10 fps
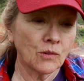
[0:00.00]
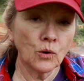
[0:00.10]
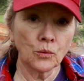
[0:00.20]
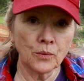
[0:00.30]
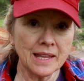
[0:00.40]

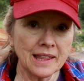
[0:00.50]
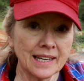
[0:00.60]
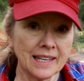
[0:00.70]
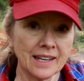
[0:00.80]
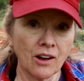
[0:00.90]
We're
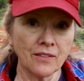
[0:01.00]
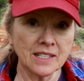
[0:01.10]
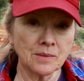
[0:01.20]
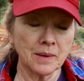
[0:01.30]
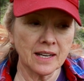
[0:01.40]
rethinking all
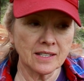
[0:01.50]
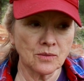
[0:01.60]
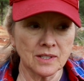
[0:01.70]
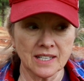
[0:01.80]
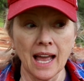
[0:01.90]
this because
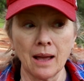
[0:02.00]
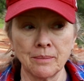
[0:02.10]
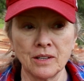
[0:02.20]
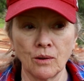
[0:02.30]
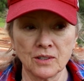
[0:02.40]
what's
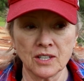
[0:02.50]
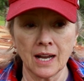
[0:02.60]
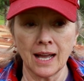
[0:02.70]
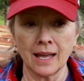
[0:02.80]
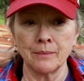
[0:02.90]
happened over
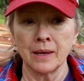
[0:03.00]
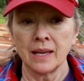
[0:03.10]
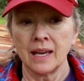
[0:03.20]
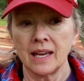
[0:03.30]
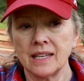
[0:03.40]
time
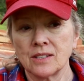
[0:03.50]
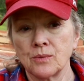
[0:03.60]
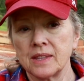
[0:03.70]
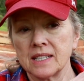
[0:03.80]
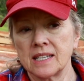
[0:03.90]
is
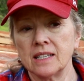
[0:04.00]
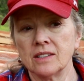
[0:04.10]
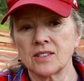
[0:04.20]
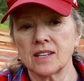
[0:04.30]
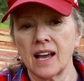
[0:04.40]
with this
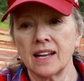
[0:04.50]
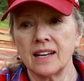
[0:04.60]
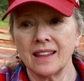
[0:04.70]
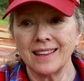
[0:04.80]
hillside,